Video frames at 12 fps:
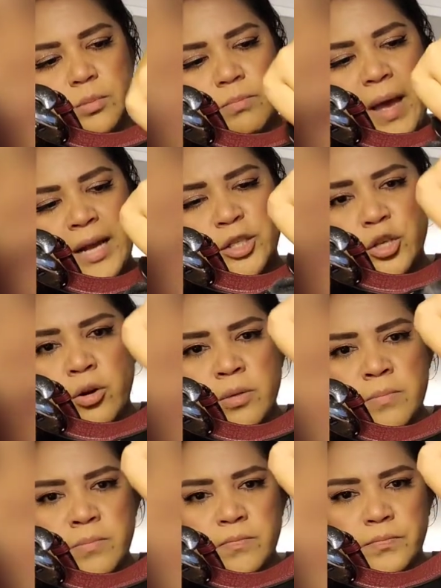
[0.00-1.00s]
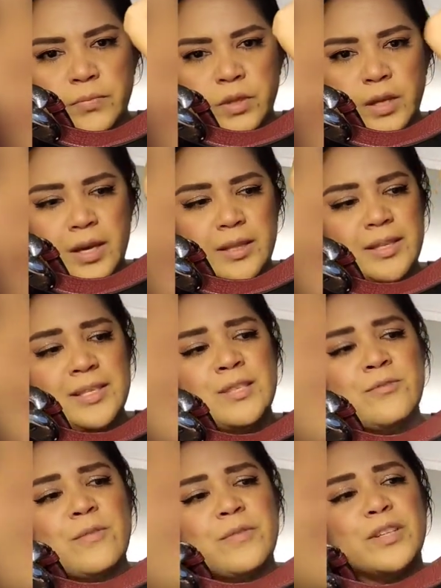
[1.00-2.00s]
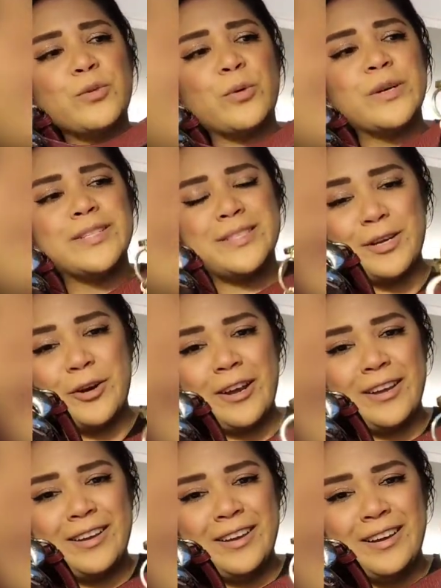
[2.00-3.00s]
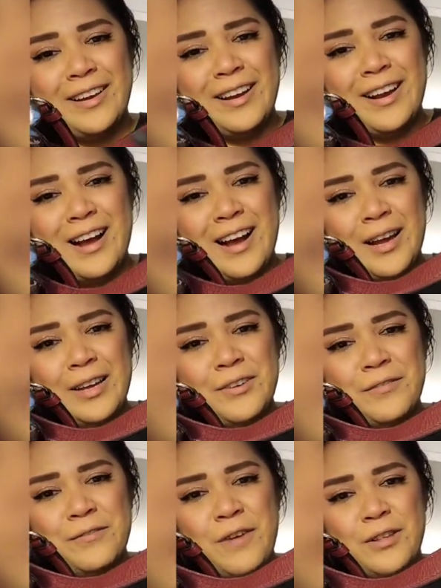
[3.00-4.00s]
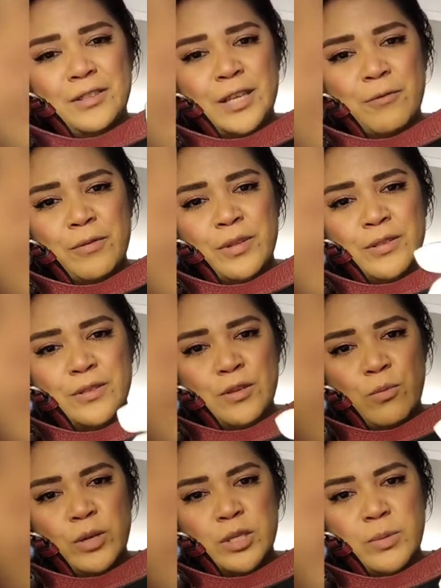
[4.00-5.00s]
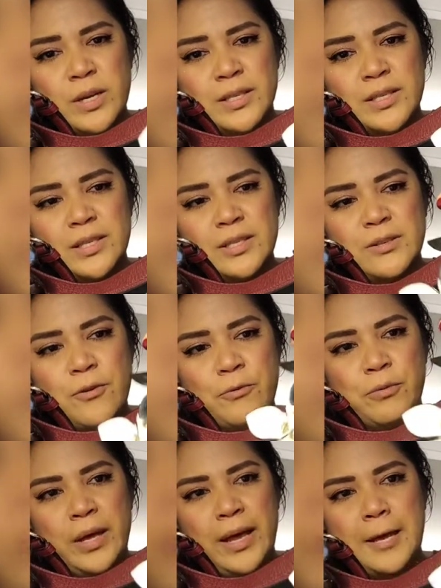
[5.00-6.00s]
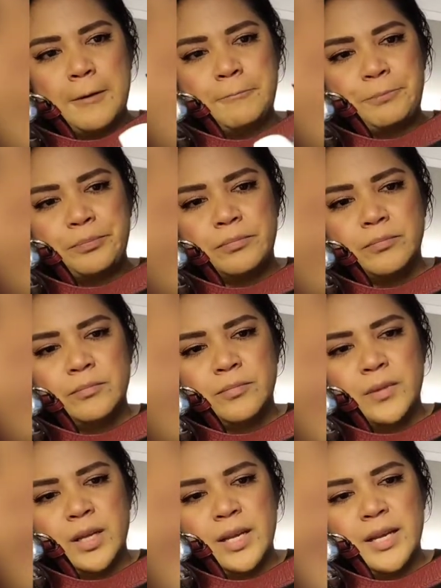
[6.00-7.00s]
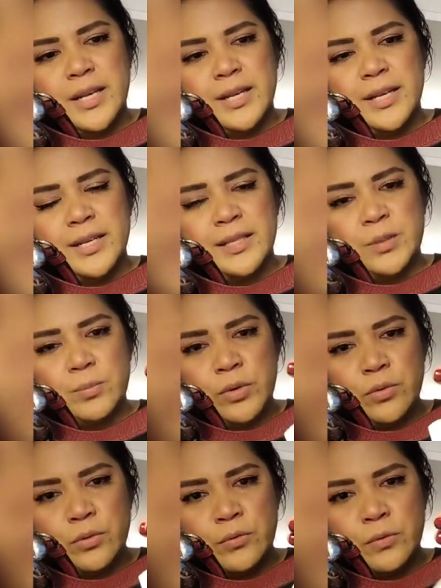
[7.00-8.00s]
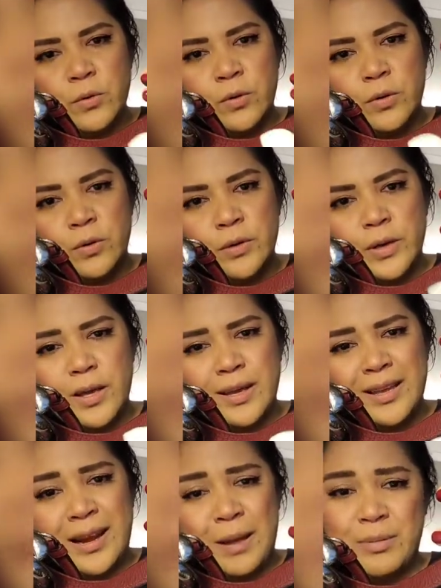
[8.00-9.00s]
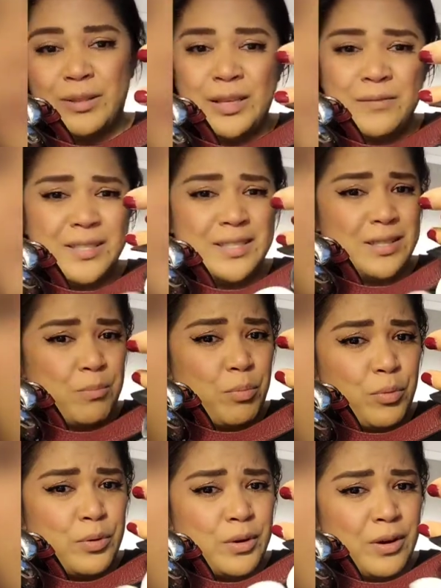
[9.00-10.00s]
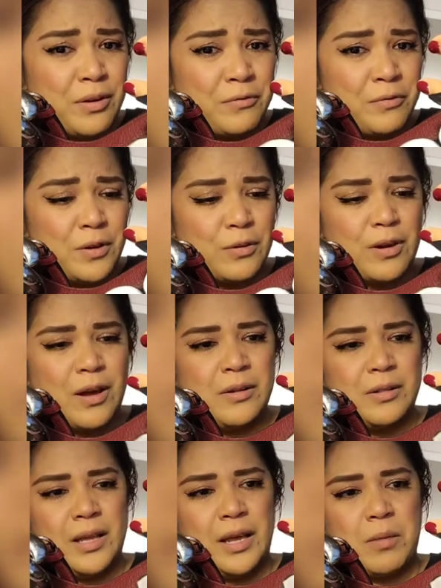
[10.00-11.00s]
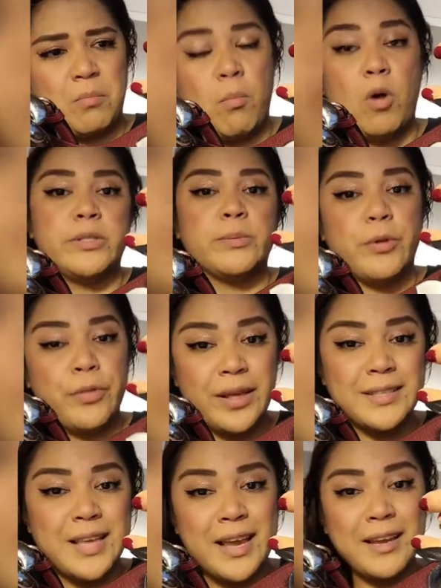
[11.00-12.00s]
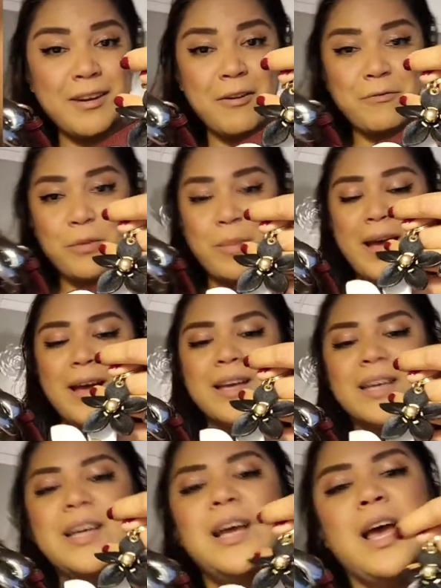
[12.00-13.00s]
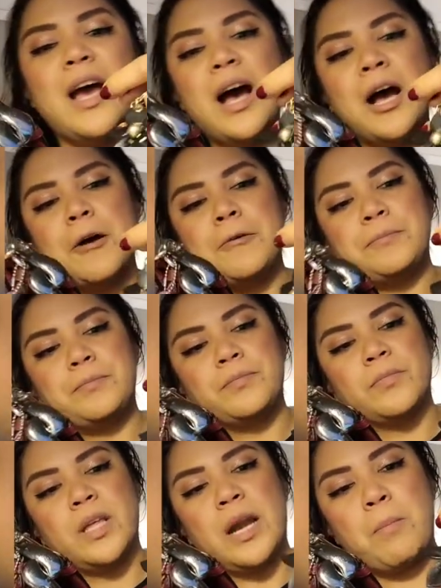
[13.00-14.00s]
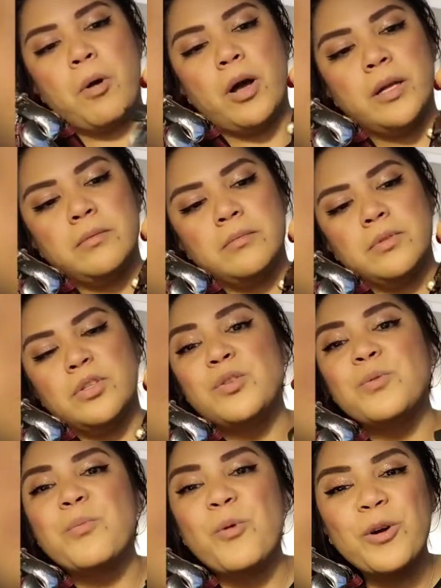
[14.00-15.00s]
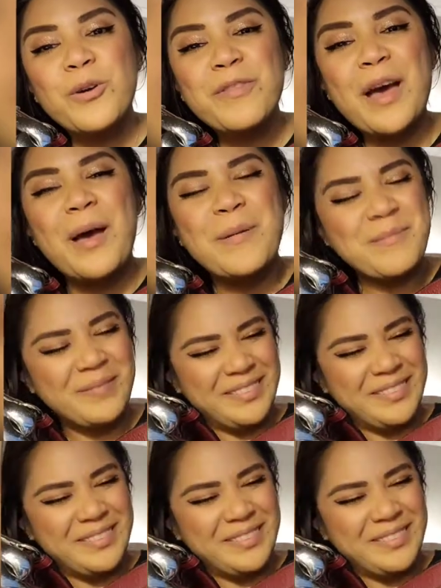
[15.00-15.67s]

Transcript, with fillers: bag charm. Okay, this is from Victoria's Secret. I fell in love with it so much because it's so like, it's beautiful and I believe it's simple enough, you know, not like multiple things hanging off your bag, um, that I bought two more of them.